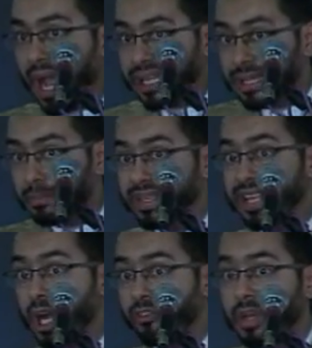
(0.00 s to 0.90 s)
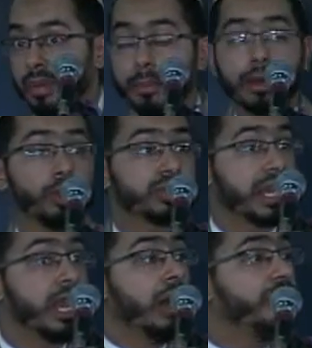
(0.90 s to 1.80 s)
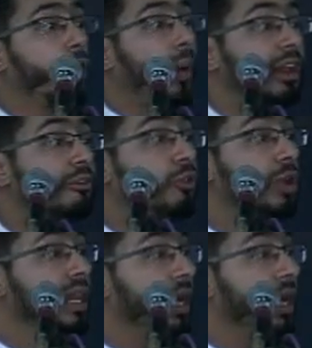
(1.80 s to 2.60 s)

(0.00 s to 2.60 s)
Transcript: At the mazar of Imam al-Hussein for one full